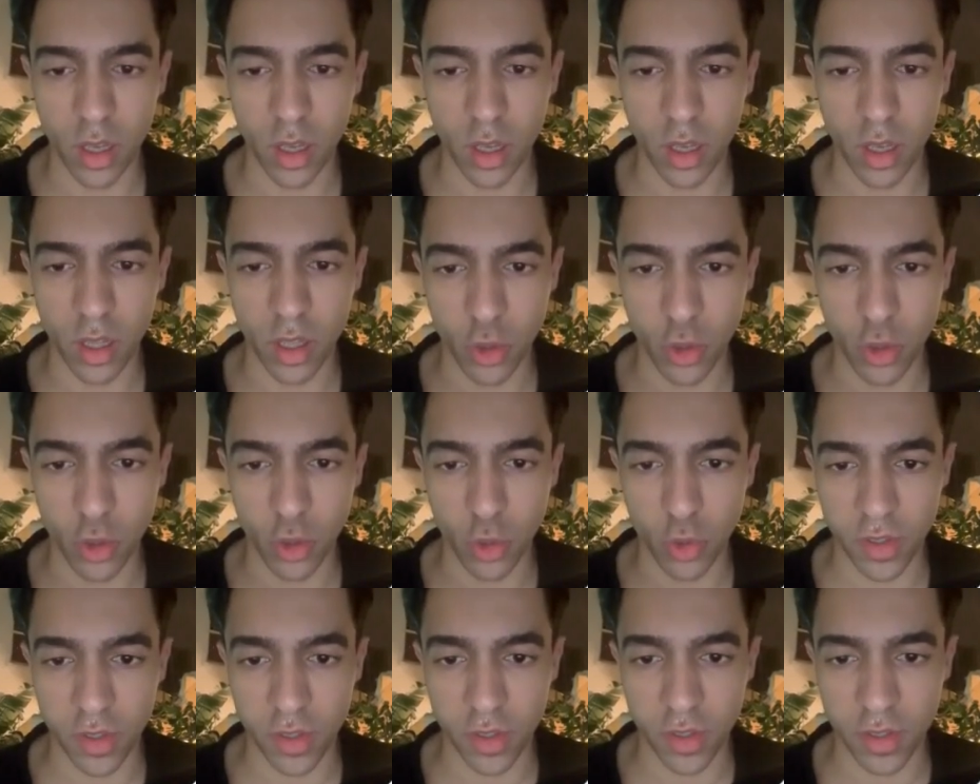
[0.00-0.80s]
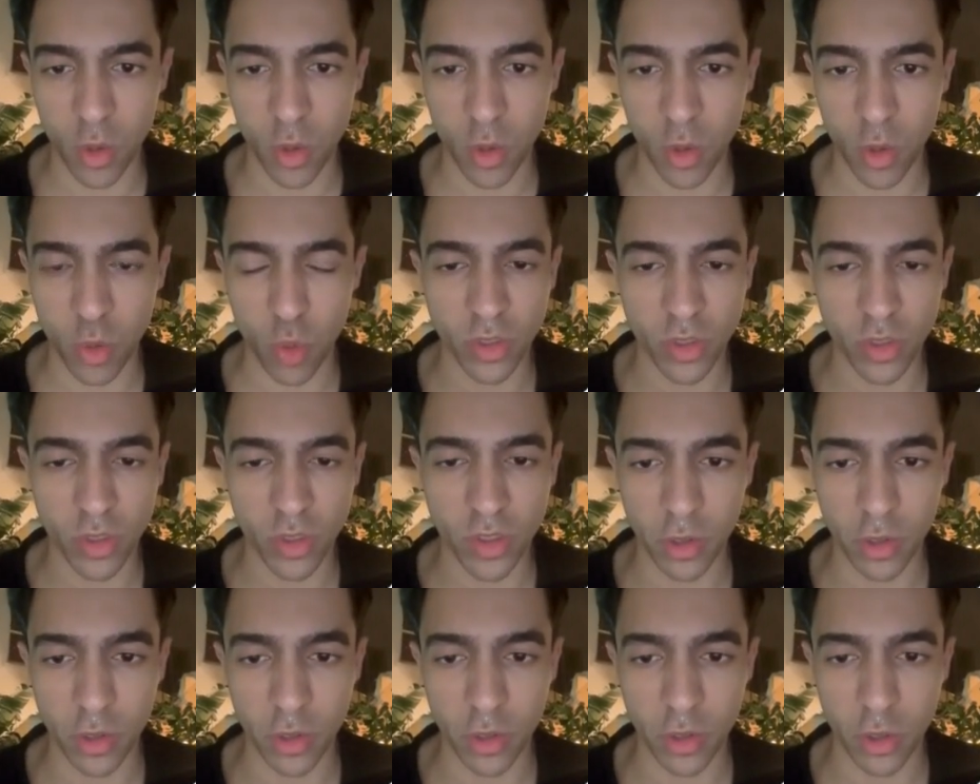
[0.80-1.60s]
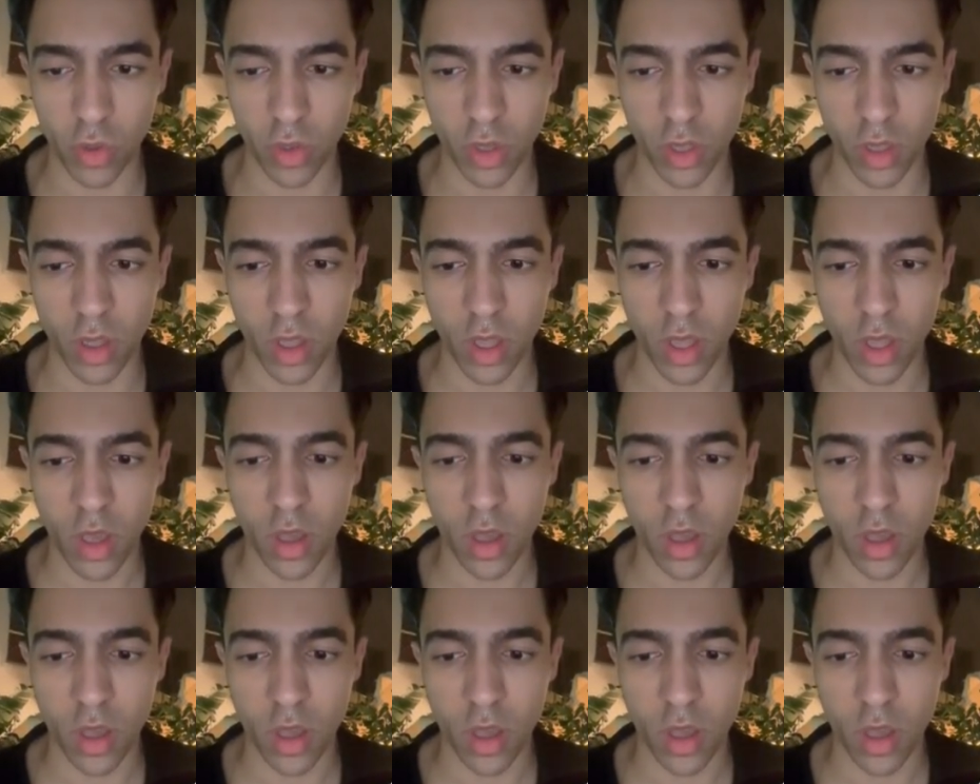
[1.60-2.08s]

useless keywords that don't really